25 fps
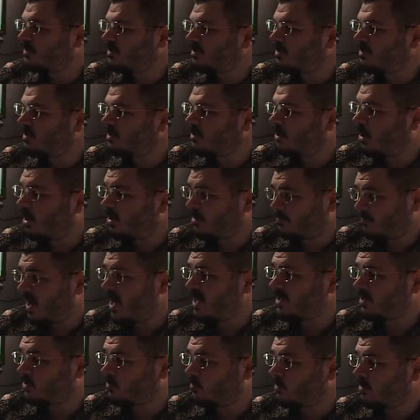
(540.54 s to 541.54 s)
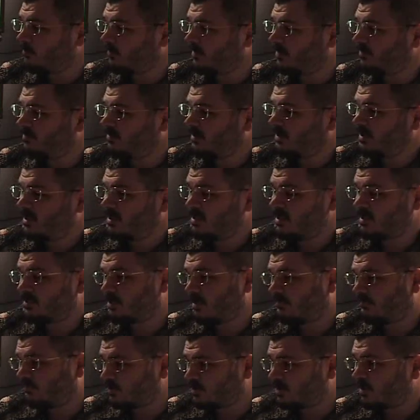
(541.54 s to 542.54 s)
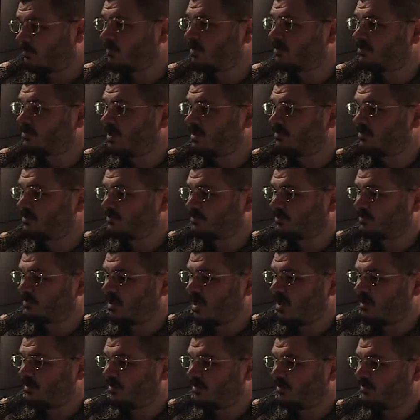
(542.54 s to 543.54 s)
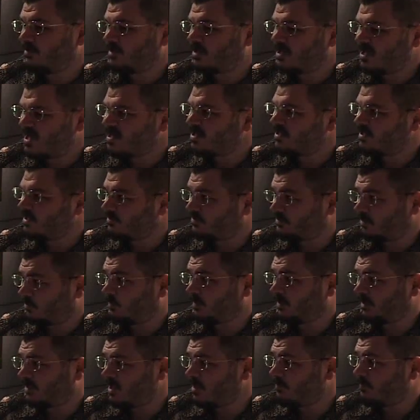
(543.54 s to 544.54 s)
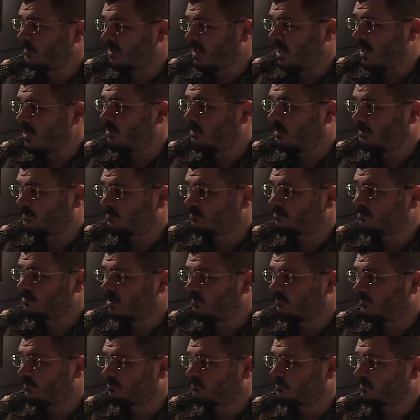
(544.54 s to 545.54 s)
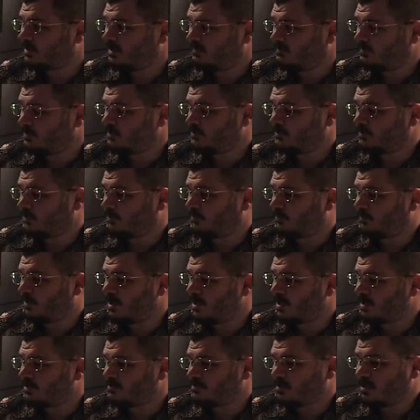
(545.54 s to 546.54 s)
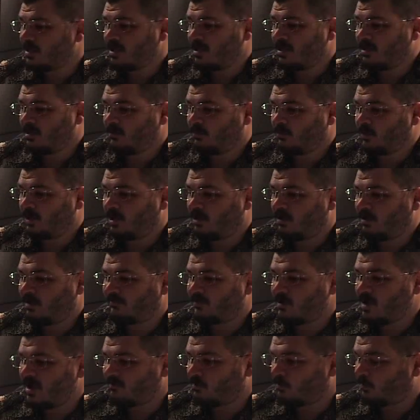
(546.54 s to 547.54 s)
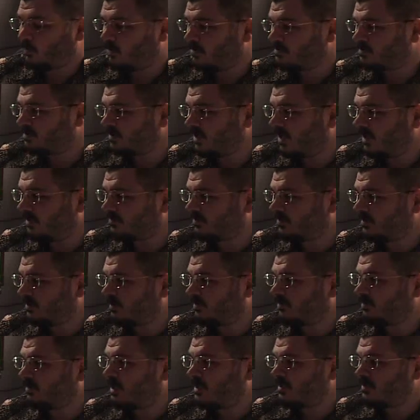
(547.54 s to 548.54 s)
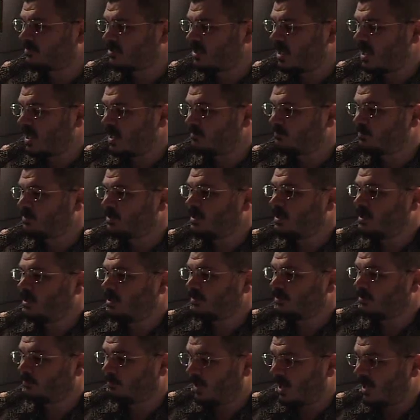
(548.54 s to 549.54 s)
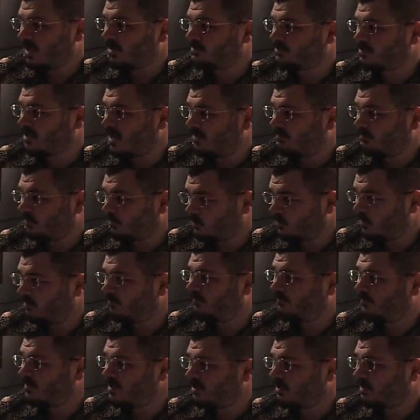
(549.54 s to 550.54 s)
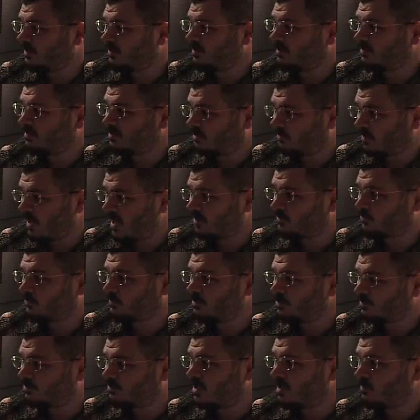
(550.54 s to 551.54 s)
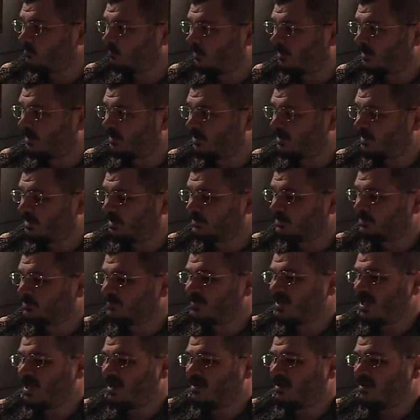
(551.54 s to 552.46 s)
the automatic equipment, except for some of the sensors that are out here, you kind of need someone to keep an eye on it to see if it's giving you good readings. Well, if you have a person out there, a lot of times the pilots have a good feeling that they're actually seeing what it is.